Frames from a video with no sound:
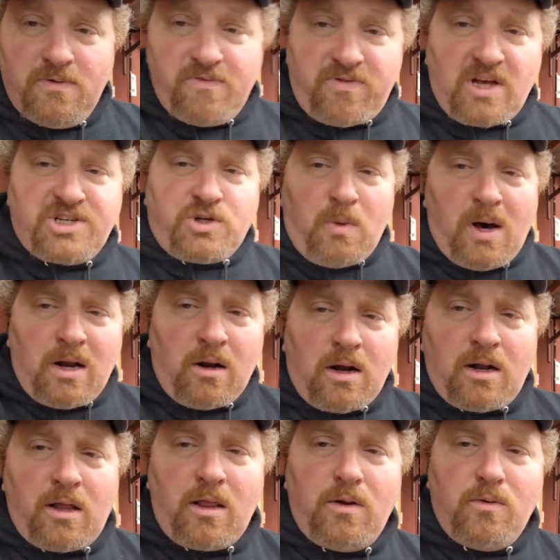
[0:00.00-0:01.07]
flush the water
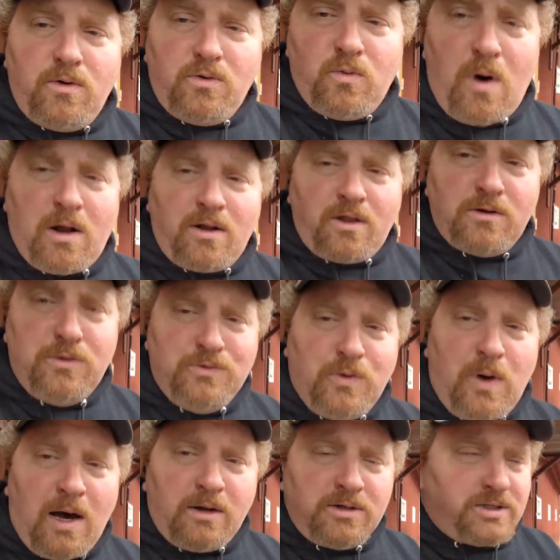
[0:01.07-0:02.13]
out of the new
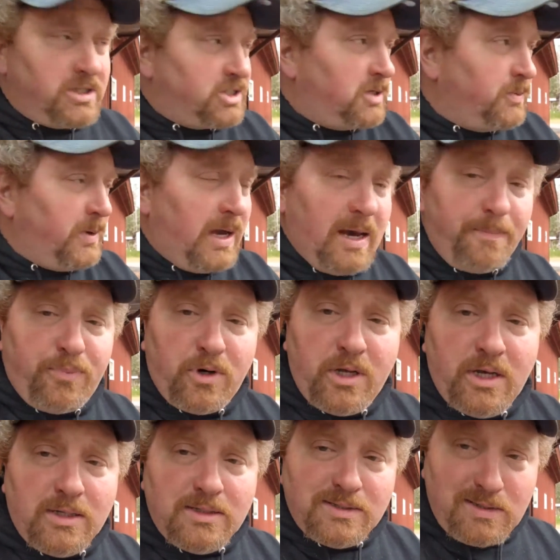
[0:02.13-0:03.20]
water system we got put
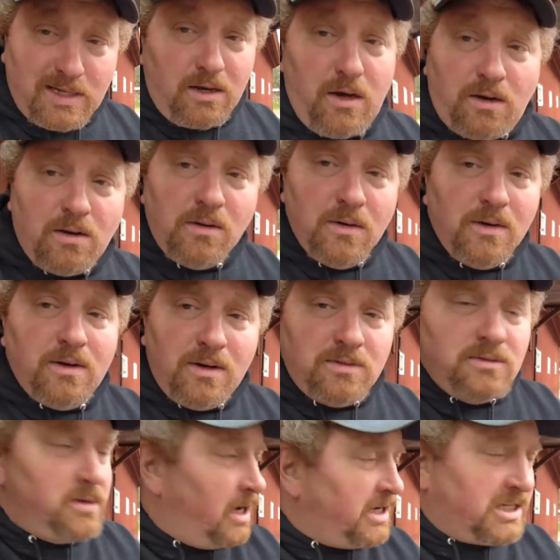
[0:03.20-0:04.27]
in. So
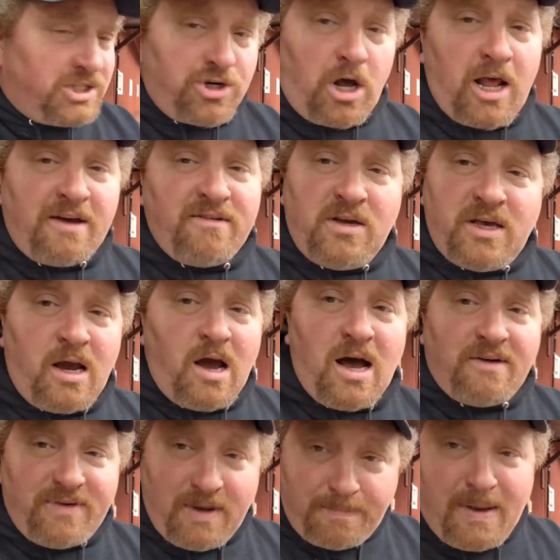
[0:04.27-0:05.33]
I just shut everything
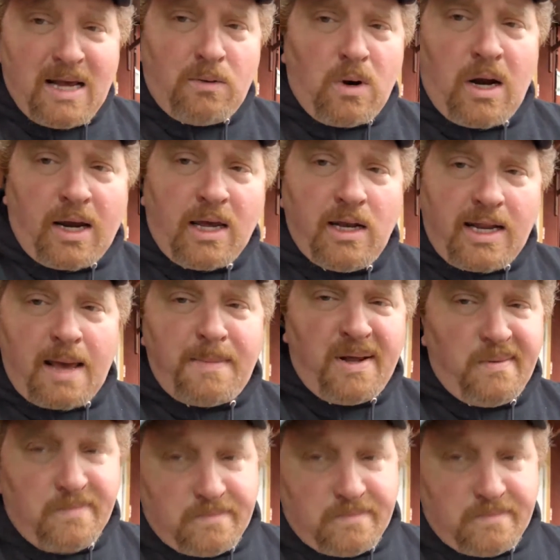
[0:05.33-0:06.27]
off. I've been working, damn it.